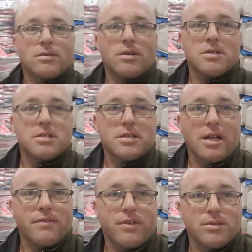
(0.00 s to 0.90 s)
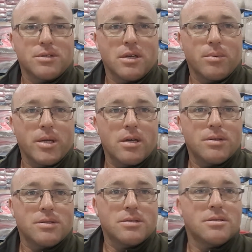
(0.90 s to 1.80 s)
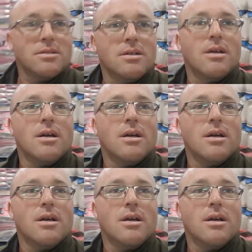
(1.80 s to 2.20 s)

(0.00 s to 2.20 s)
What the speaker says: Well, this is Gladfield's warehouse.